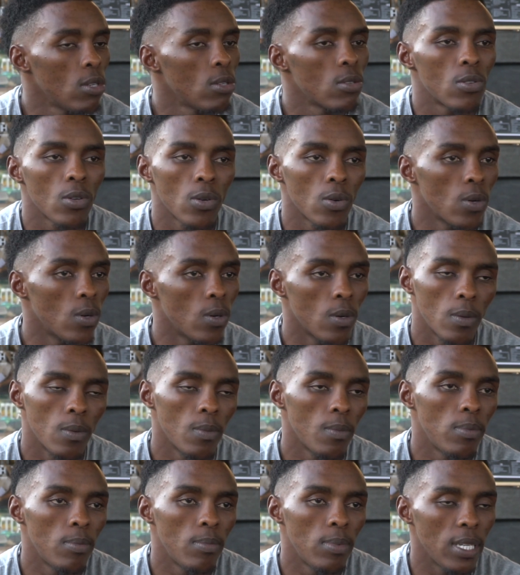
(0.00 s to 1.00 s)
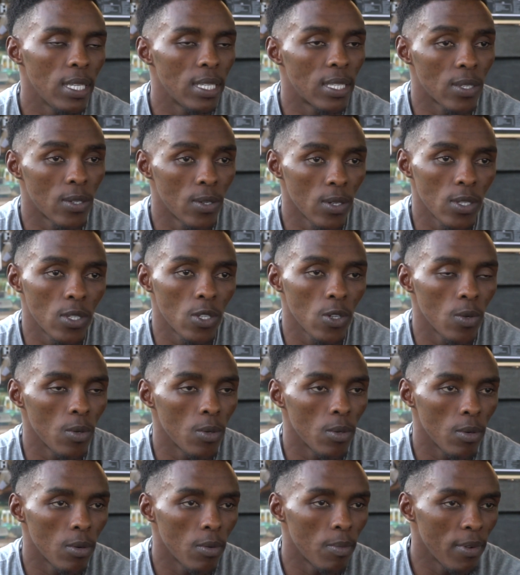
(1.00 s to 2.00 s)
So it's good
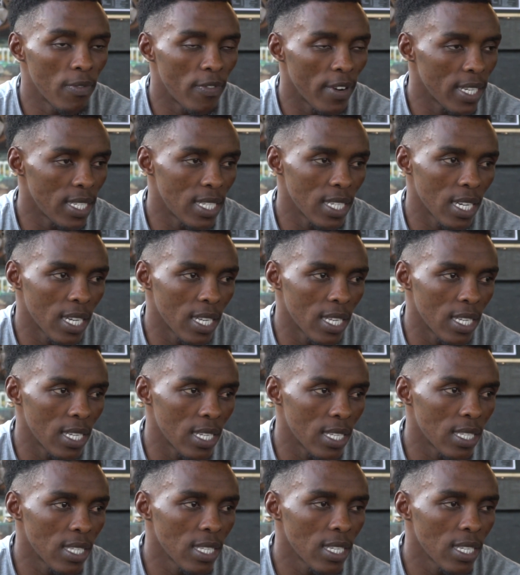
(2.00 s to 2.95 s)
to be fighting in the